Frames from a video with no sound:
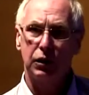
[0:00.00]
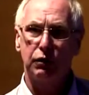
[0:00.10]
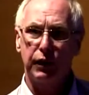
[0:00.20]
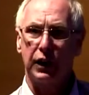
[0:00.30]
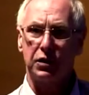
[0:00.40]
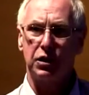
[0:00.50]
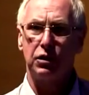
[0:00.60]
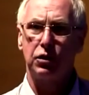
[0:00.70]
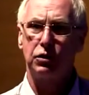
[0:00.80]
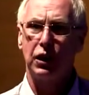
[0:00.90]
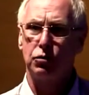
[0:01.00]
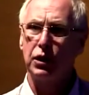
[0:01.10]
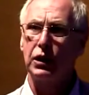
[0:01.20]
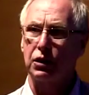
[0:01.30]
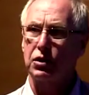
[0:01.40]
the vaccine to
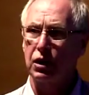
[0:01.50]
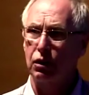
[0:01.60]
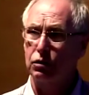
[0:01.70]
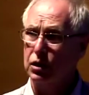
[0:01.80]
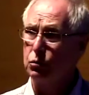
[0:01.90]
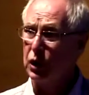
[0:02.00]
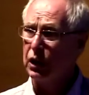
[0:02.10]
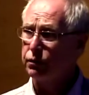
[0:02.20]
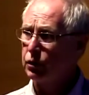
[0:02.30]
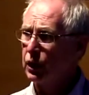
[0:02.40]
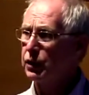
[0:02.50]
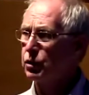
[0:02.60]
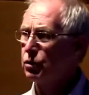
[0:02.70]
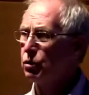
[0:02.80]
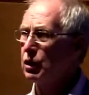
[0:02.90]
dendritic cells, and we haven't learned
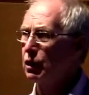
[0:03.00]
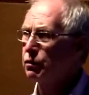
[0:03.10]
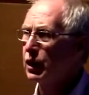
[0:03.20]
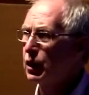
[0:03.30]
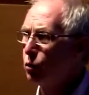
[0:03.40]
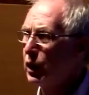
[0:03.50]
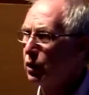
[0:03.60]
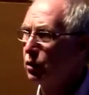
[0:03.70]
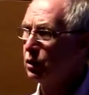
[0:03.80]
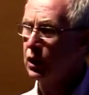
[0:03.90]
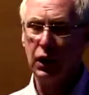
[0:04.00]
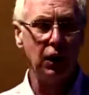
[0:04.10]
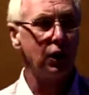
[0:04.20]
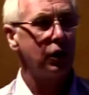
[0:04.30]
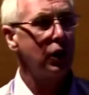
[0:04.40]
to do that very well,
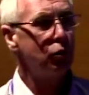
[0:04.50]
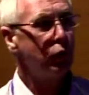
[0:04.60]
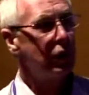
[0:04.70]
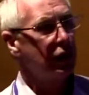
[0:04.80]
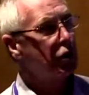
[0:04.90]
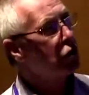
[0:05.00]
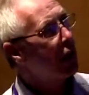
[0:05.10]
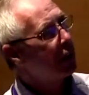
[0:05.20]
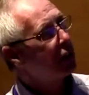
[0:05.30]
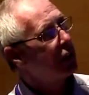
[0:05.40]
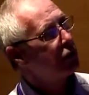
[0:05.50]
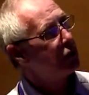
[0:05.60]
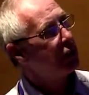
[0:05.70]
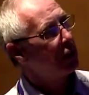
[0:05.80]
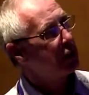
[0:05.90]
then we'll attract
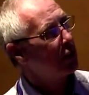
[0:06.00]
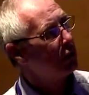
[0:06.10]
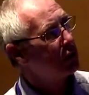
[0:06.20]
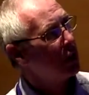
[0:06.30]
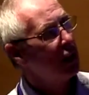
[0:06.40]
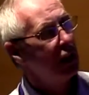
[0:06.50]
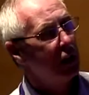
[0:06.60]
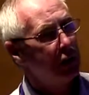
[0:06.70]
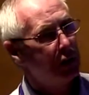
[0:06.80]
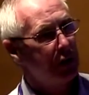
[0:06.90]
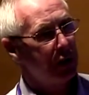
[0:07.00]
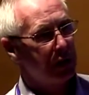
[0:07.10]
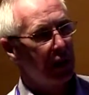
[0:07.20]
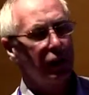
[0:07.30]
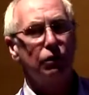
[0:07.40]
dendritic cells into the
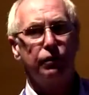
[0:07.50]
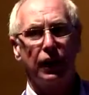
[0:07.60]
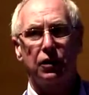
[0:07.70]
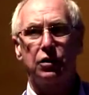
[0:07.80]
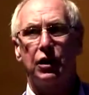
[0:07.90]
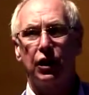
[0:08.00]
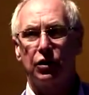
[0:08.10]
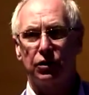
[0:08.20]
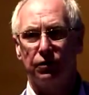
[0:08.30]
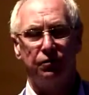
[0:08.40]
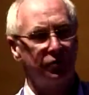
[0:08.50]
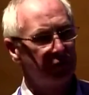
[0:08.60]
site of vaccination.